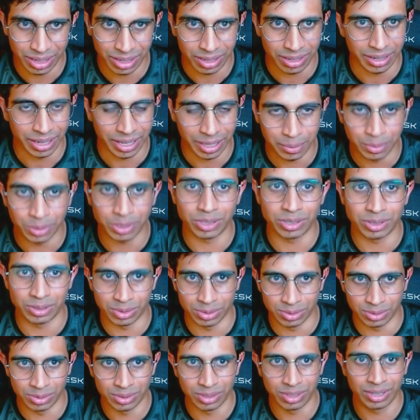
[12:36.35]
uh, able
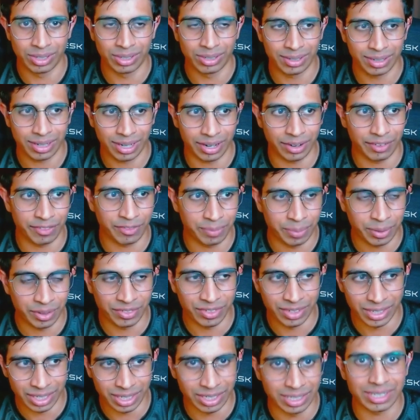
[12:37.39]
to kind of
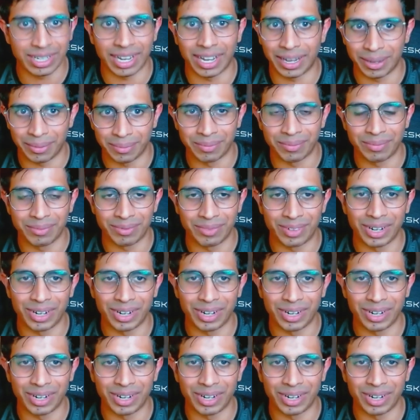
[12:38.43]
pivot in time,